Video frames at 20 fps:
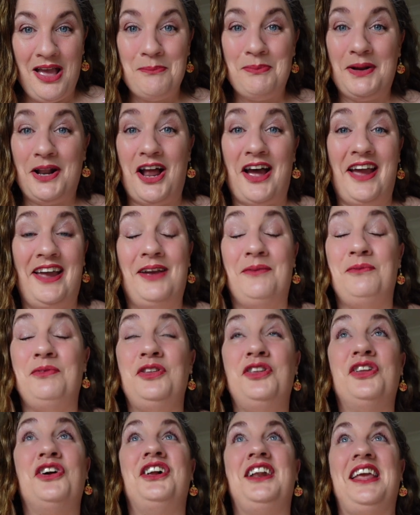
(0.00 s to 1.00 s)
but I
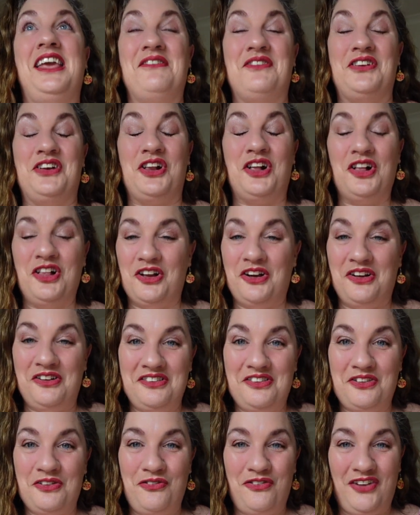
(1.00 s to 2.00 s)
am not even
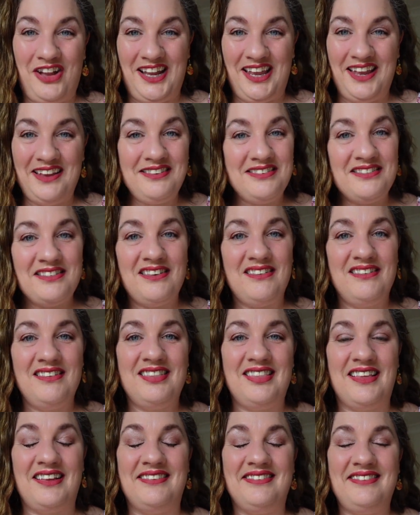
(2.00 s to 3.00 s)
close to finished.
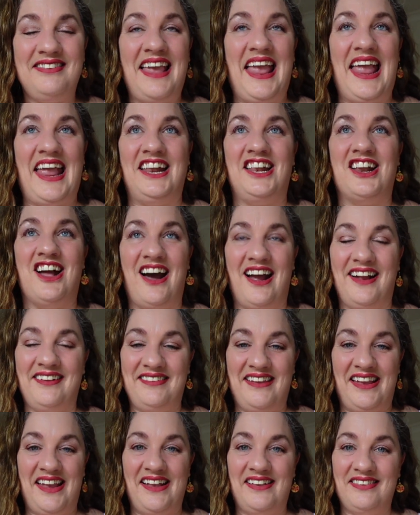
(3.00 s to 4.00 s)
The 10
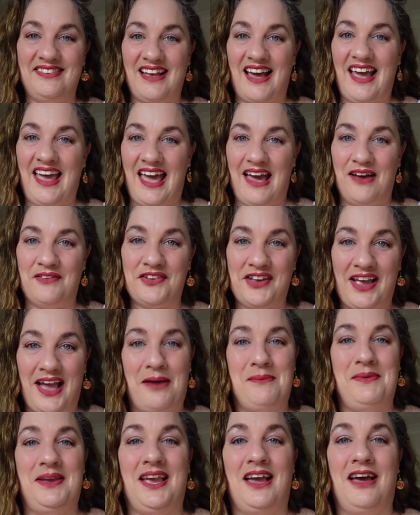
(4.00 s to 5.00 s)
ideas I have
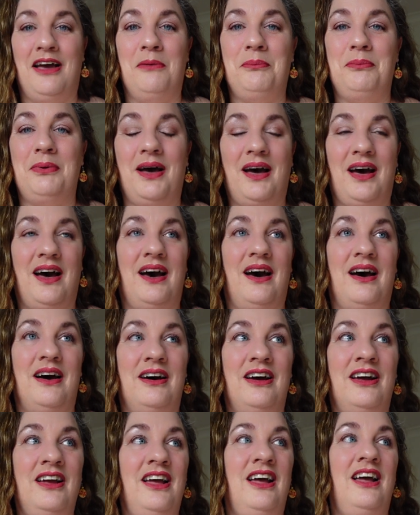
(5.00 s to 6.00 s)
coming up
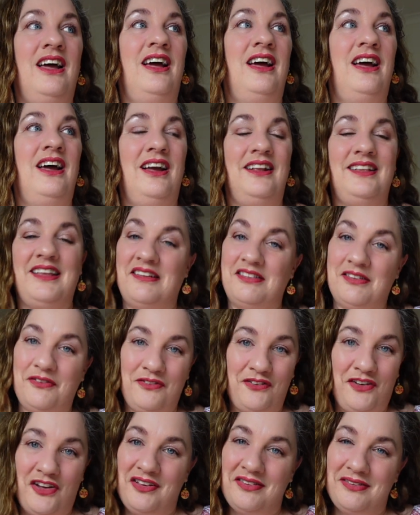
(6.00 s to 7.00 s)
are, there's a
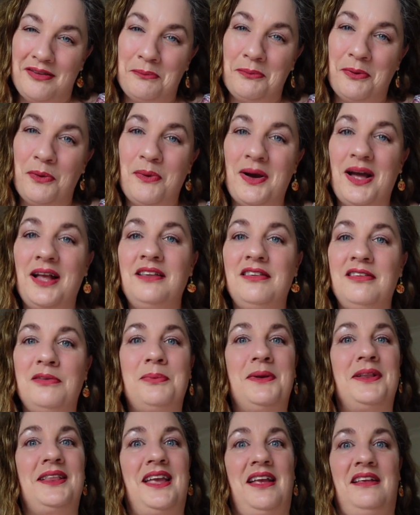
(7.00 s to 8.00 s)
few simple ones,
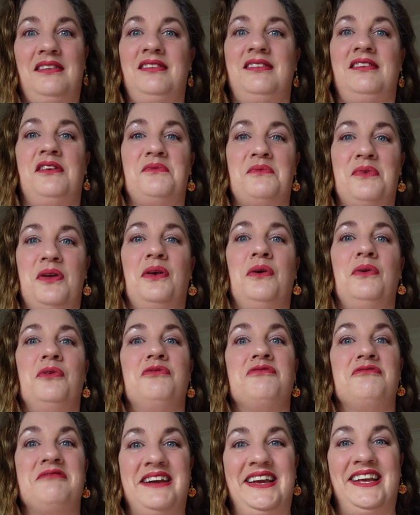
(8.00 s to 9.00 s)
but there's some
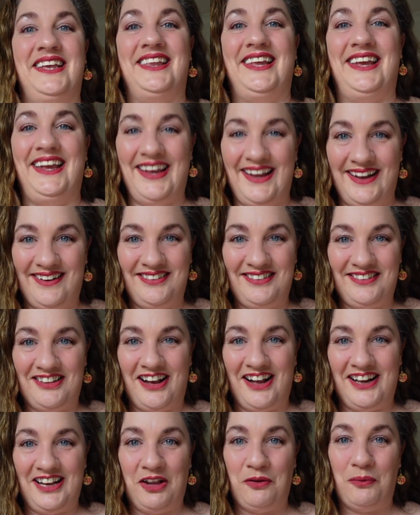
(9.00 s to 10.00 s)
really
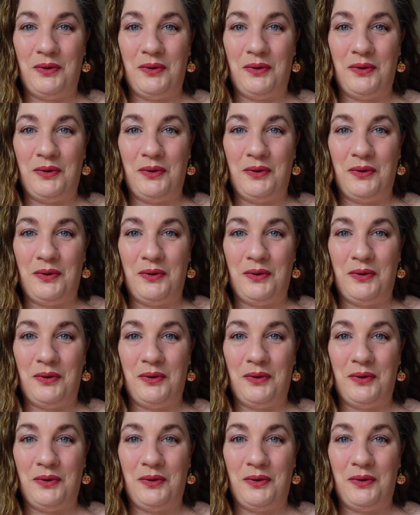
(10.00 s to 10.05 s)
exciting